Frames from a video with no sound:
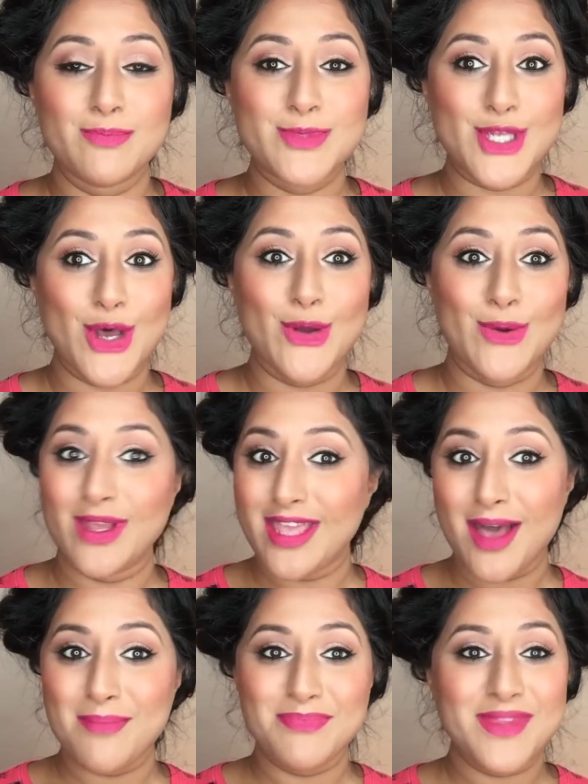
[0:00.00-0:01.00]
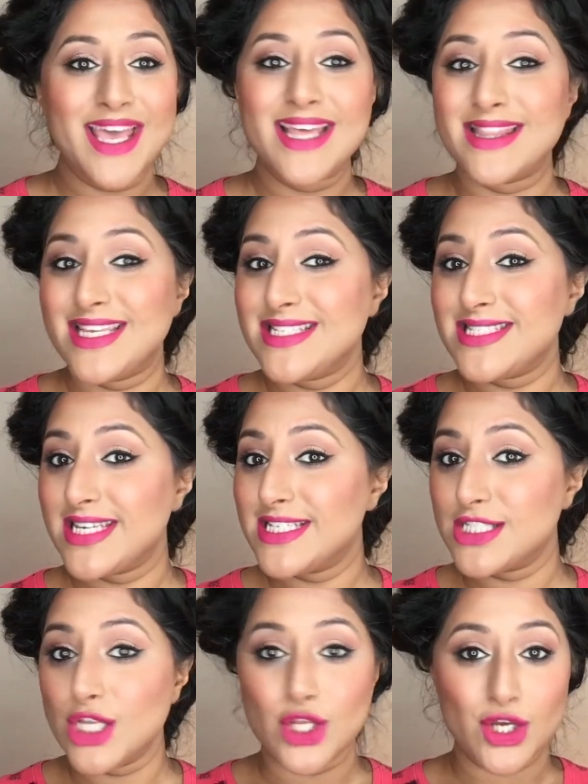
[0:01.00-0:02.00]
So yeah, this
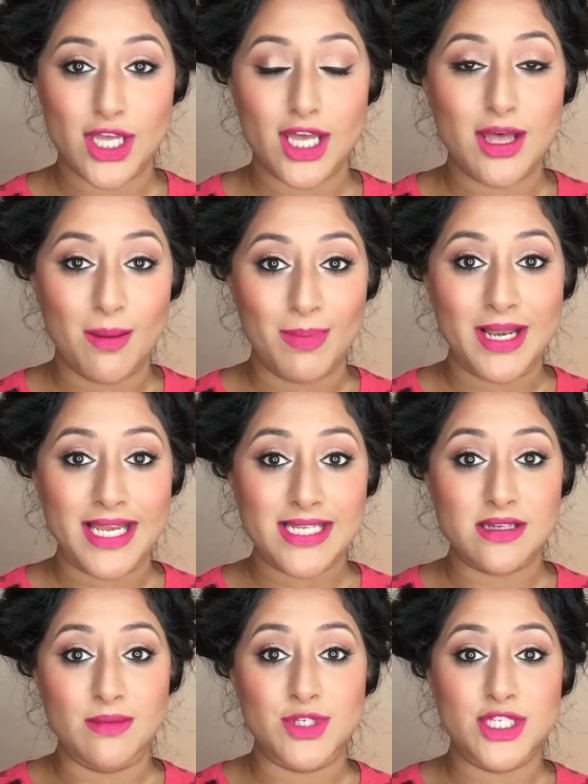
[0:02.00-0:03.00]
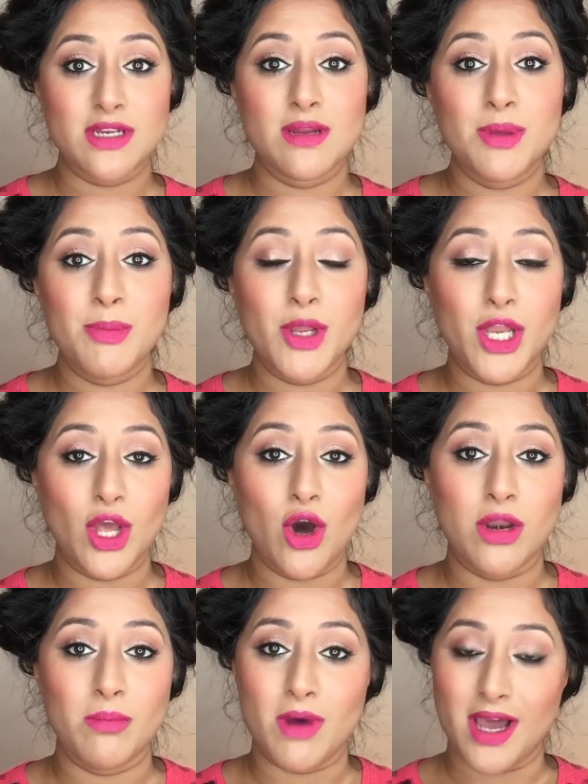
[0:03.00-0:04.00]
is the look complete. I'm just going to be putting
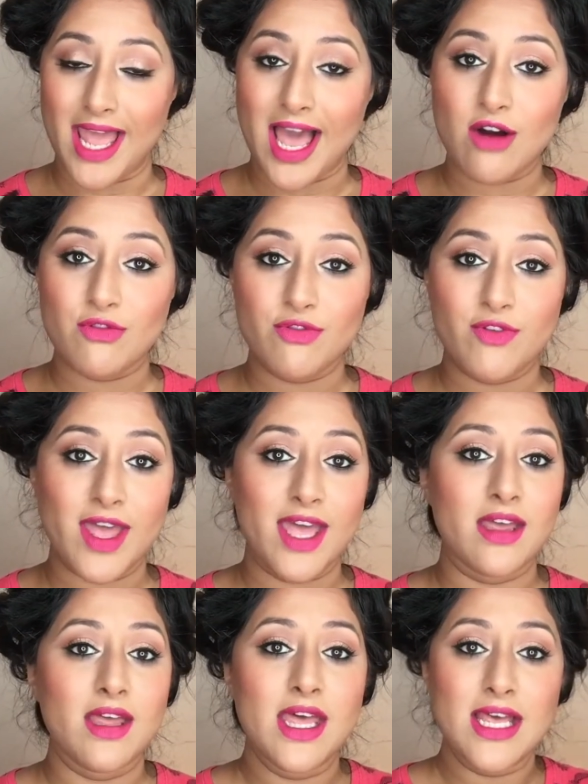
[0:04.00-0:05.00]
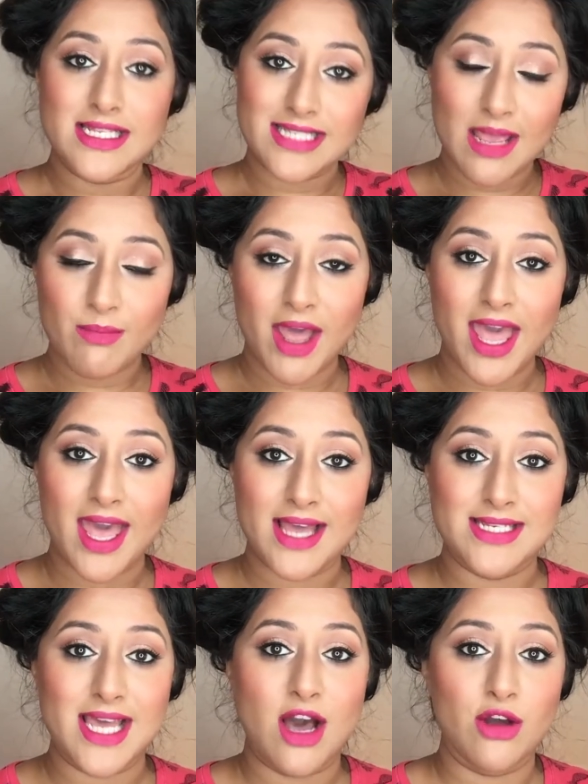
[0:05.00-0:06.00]
on my outfit, take my hair
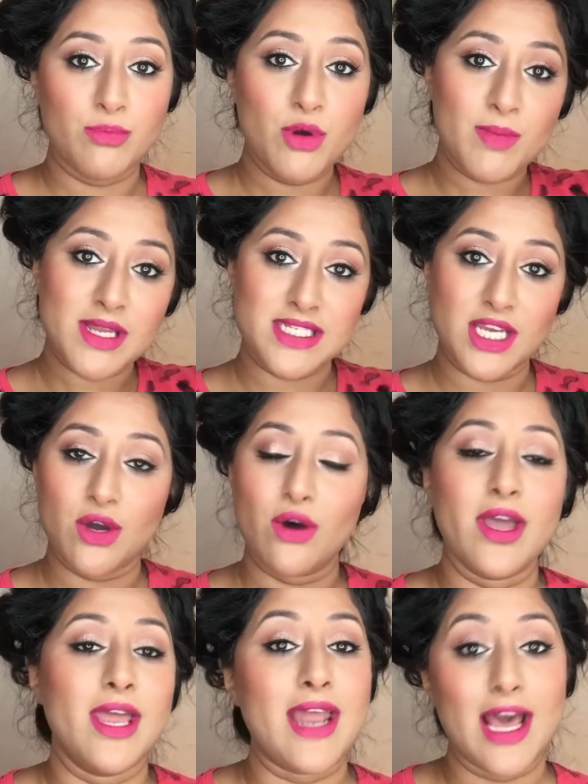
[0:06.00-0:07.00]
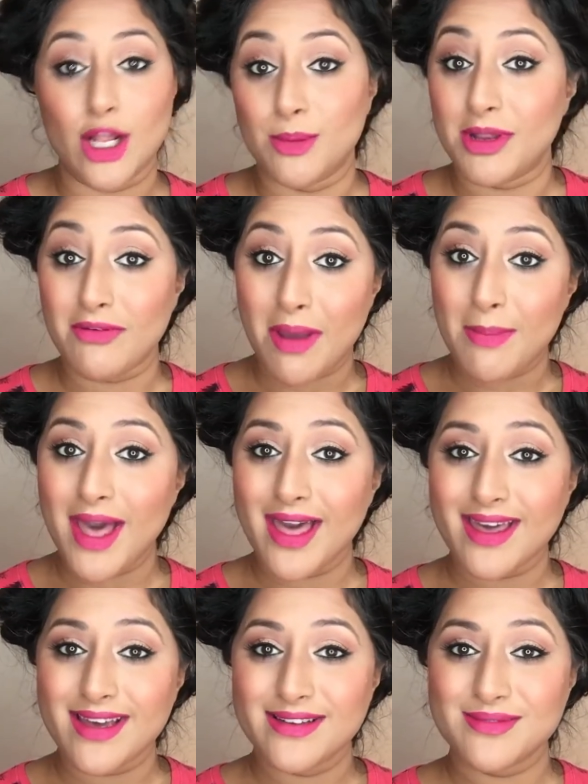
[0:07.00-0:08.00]
down, put my Decay in, and I'll be right back.
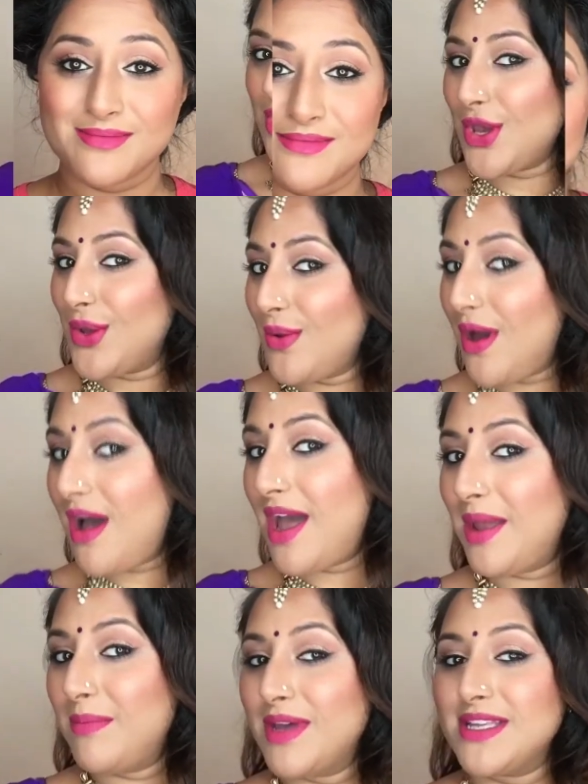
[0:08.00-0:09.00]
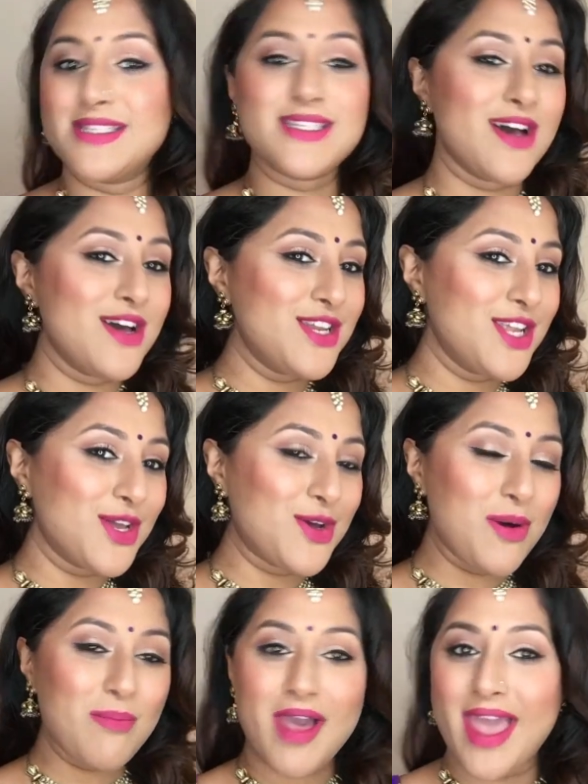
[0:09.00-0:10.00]
So I'm done,
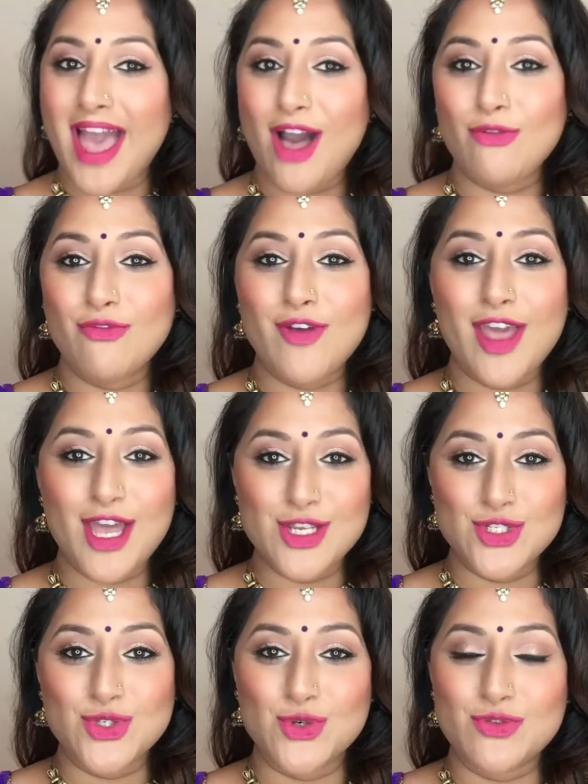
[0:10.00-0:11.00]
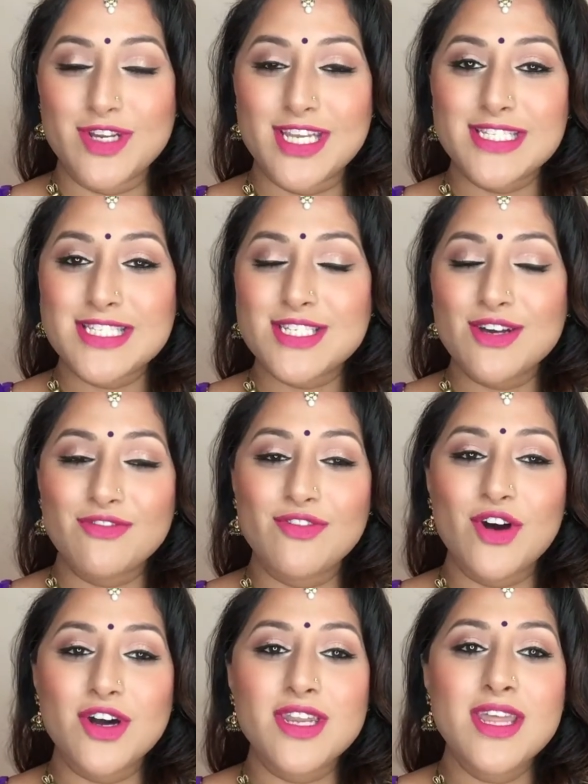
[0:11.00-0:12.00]
got my outfit and jewellery and stuff
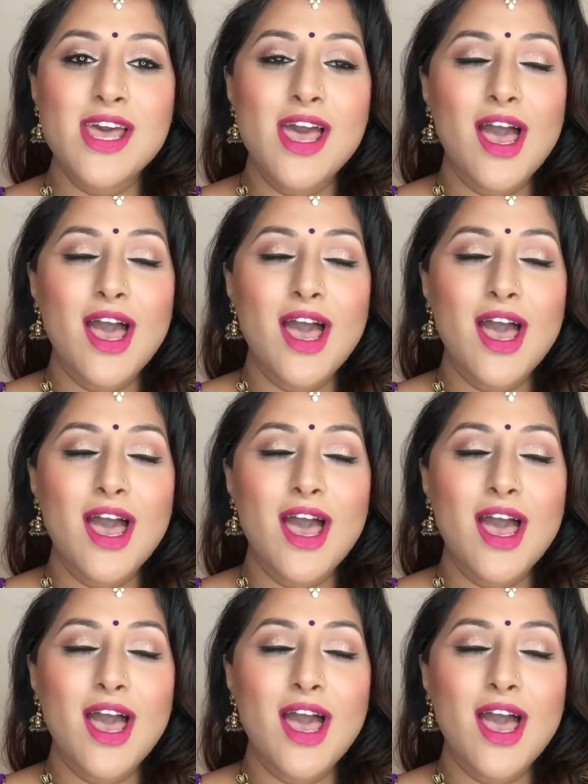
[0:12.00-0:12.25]
on.